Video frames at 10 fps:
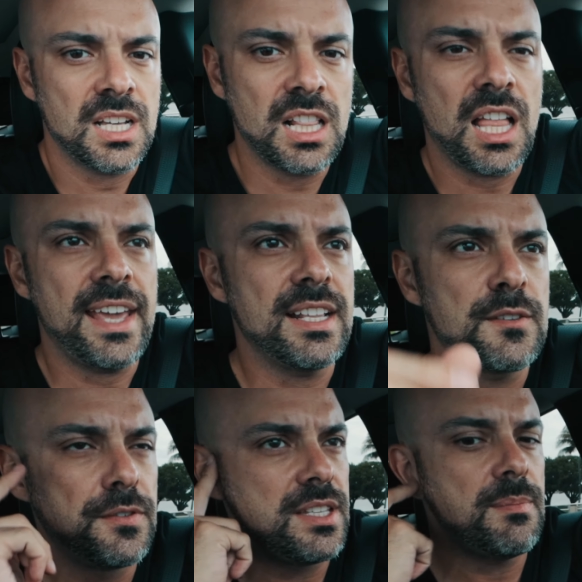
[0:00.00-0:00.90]

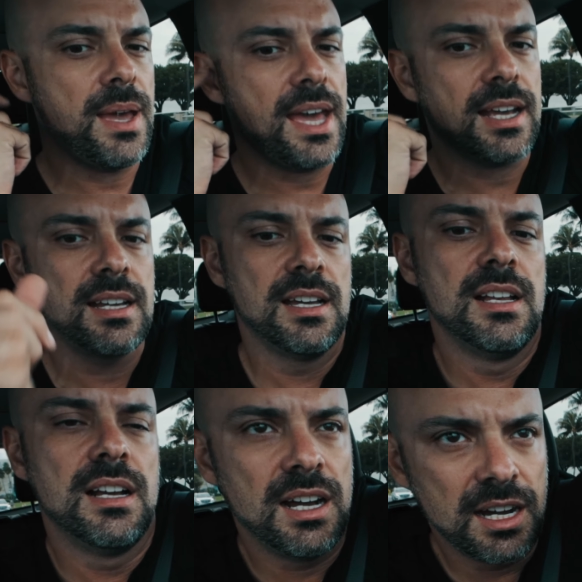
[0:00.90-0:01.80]
client feedback.
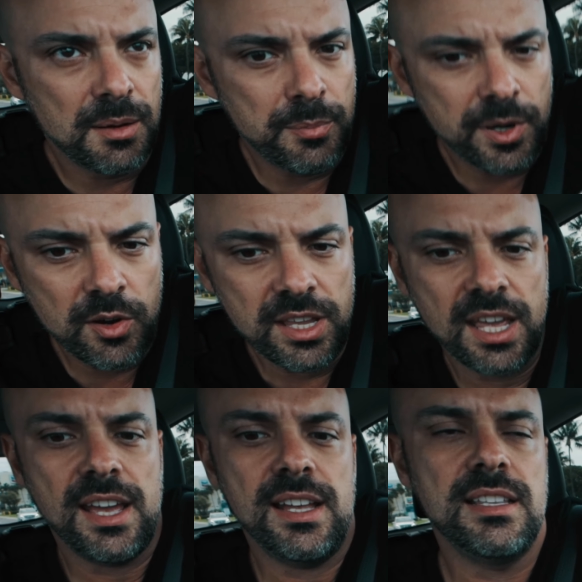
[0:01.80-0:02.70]
Uh, Brownie
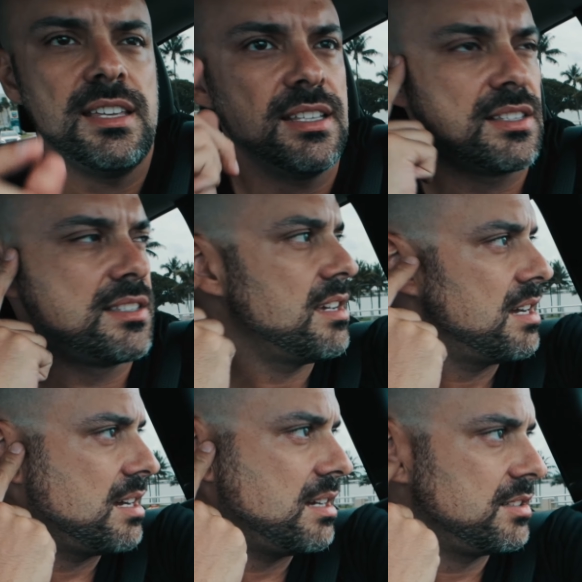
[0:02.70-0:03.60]
had his
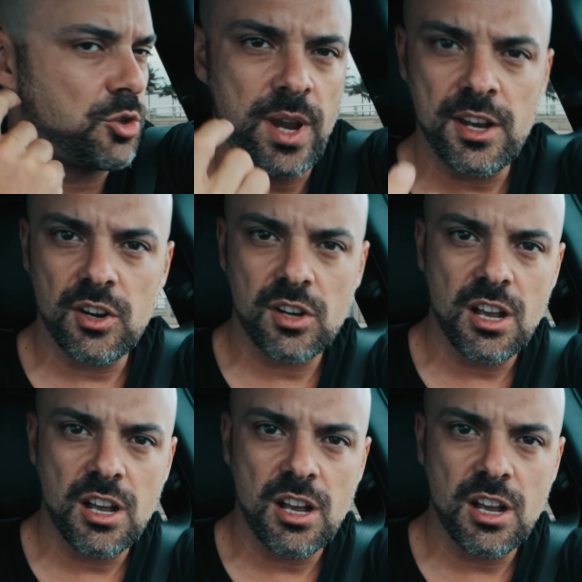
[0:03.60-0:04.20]
uh, trainer